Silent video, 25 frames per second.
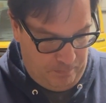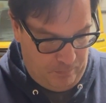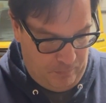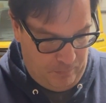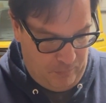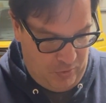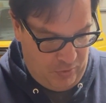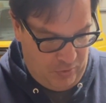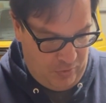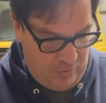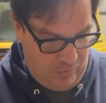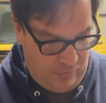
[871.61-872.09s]

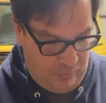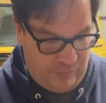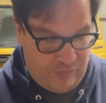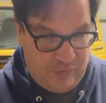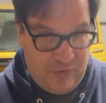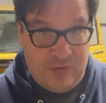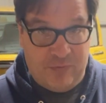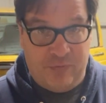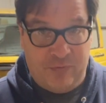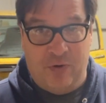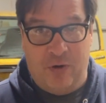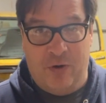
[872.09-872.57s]
you know,
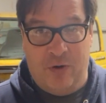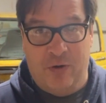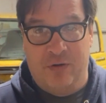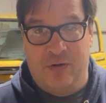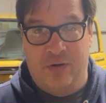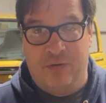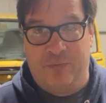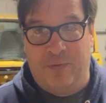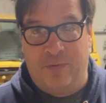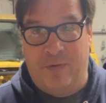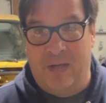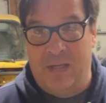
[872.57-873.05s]
stuff started
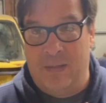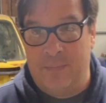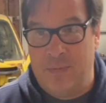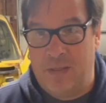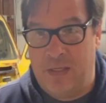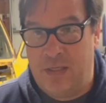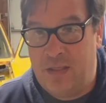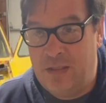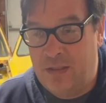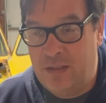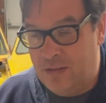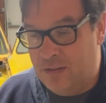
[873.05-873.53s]
to fight
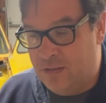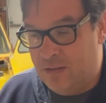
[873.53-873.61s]
me.